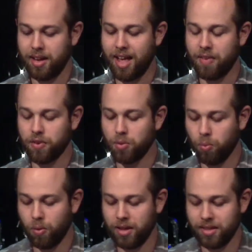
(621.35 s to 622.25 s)
and
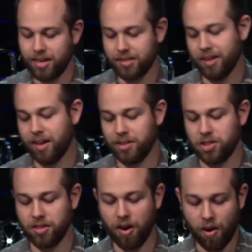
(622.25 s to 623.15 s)
everyone that it
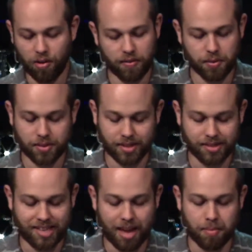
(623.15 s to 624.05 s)
touched. All of it was
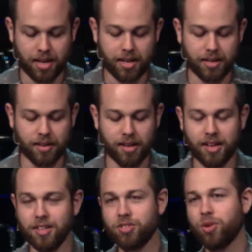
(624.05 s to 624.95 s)
contaminated.
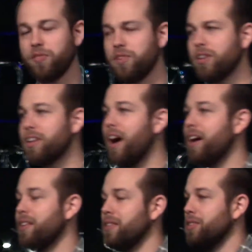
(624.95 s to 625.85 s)
So if you're
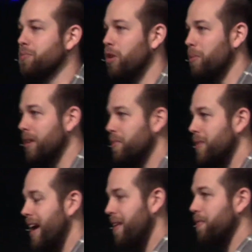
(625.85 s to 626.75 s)
God in this moment,
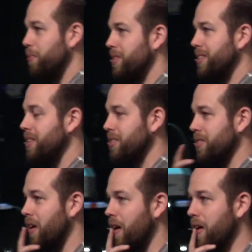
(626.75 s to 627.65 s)
we see this
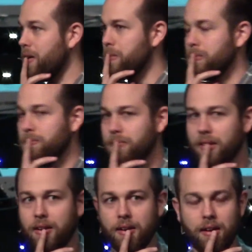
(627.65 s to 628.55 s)
scenario.
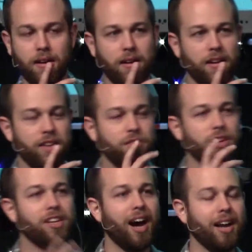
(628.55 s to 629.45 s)
If
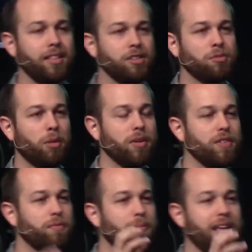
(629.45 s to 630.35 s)
you're God in this
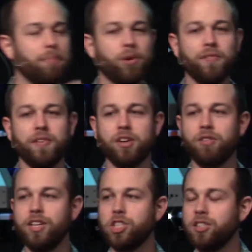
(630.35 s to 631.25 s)
moment, you've made a perfect
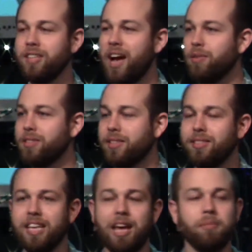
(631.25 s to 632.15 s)
creation, now it's
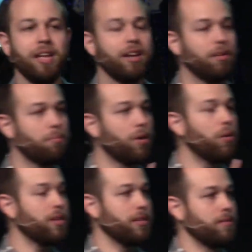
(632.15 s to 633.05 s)
contaminated and
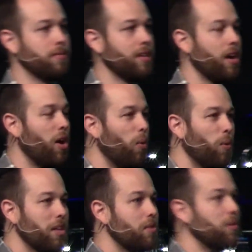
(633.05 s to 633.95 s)
broken.
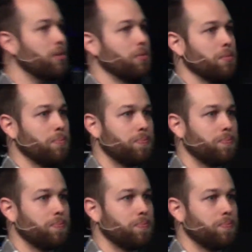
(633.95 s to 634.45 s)
What do?